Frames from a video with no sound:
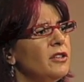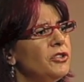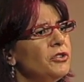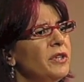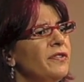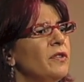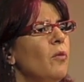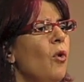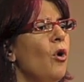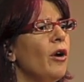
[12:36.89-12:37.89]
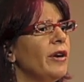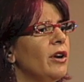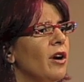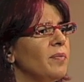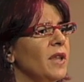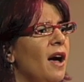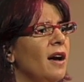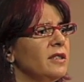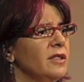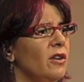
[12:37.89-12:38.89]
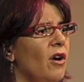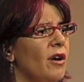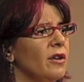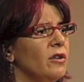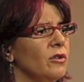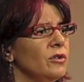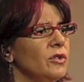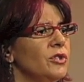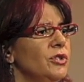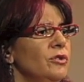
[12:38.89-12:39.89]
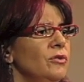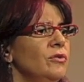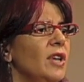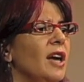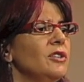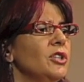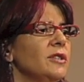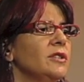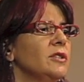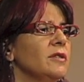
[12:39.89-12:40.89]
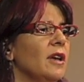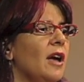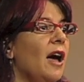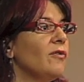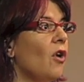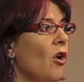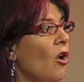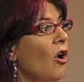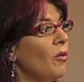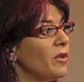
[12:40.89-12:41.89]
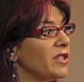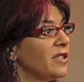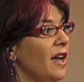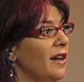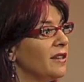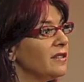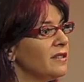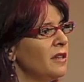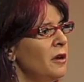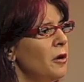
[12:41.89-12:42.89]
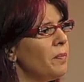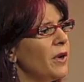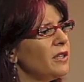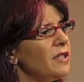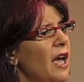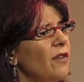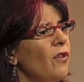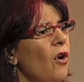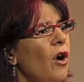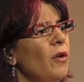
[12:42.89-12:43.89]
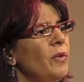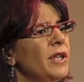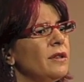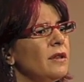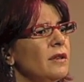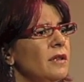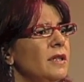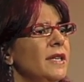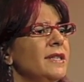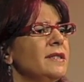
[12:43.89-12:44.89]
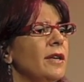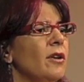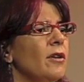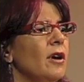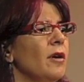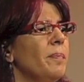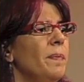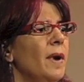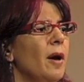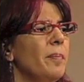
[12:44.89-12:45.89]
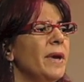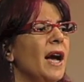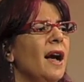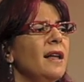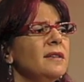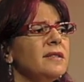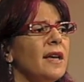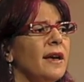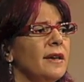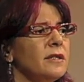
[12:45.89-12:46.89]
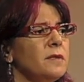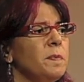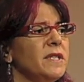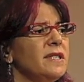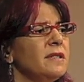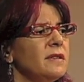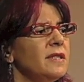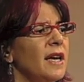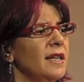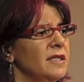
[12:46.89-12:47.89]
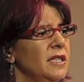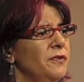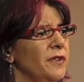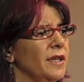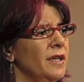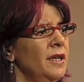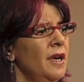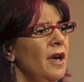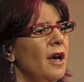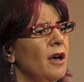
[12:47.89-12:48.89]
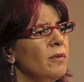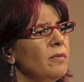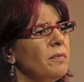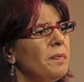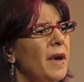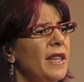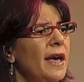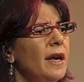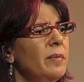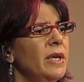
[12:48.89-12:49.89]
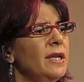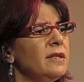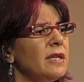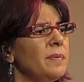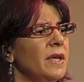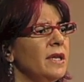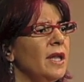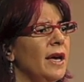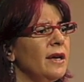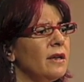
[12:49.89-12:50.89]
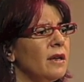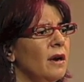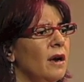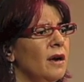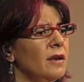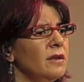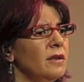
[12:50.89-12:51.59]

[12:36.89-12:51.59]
do even more in our blogs and articles to not just have all with science, but to have all with the things that are beyond science, but still scientific. Um, by that I mean something like uh,